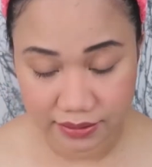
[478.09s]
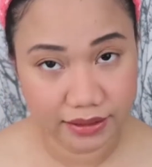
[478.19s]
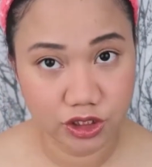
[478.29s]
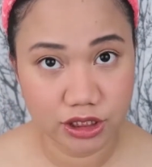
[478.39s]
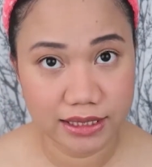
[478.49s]

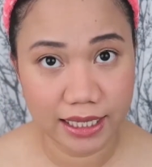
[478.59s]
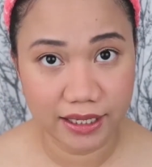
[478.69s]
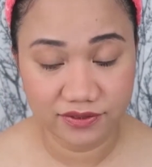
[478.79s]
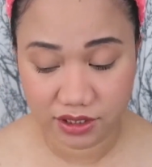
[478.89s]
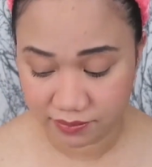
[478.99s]
that's just
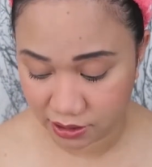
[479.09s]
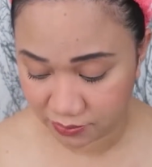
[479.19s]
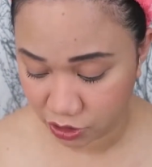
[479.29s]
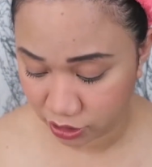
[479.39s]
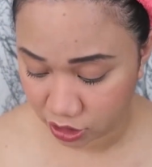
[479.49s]
life.
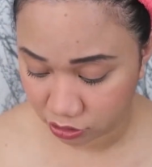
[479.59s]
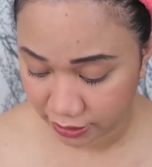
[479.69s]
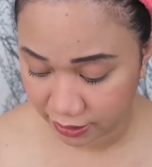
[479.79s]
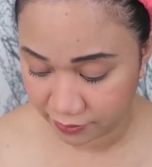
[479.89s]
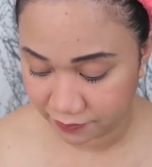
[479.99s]
Sometimes you're not
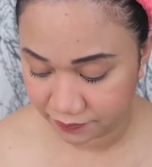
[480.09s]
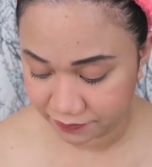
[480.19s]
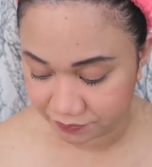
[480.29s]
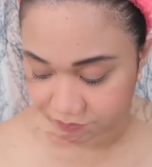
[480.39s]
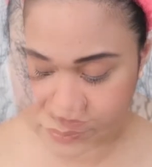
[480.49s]
ready.
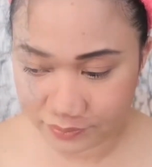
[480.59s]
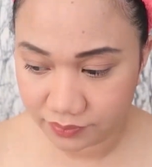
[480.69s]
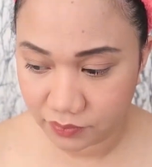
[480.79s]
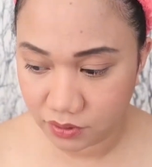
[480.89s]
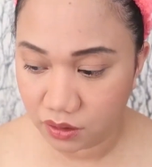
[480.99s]

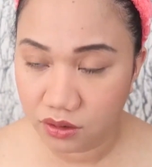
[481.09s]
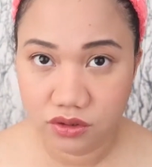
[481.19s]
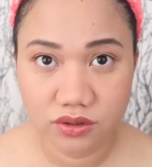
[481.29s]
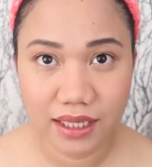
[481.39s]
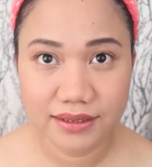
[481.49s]

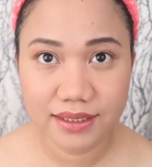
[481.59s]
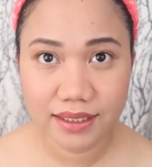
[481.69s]
So that's